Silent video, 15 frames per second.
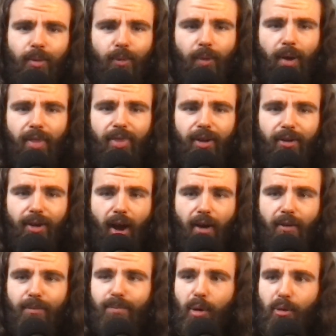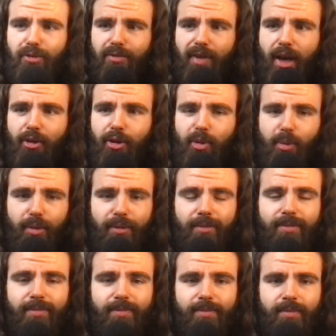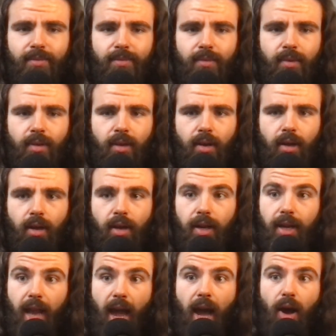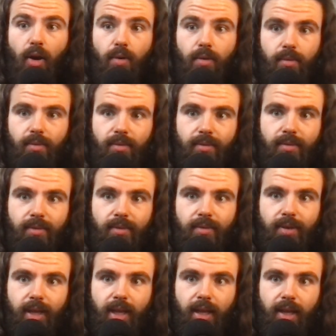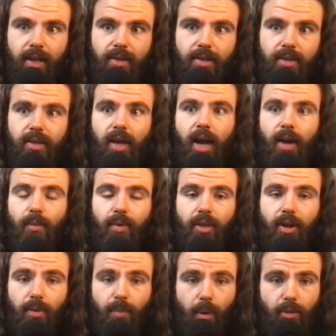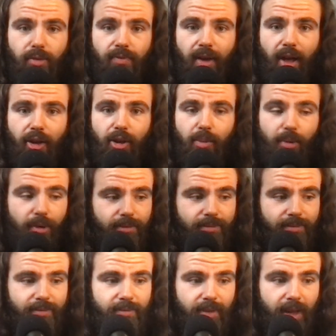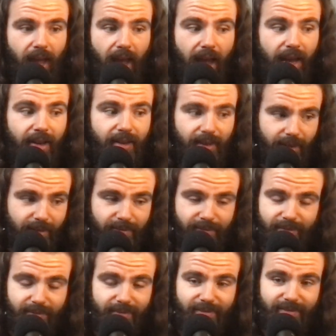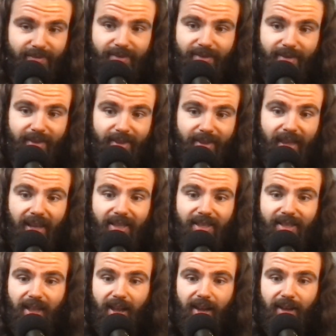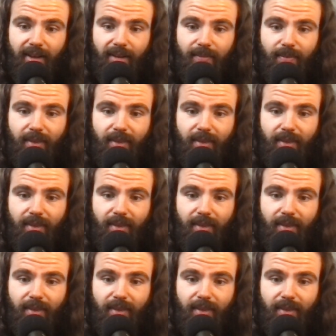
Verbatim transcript: when they're not most valuable. Now is the time when they're most valuable and that's like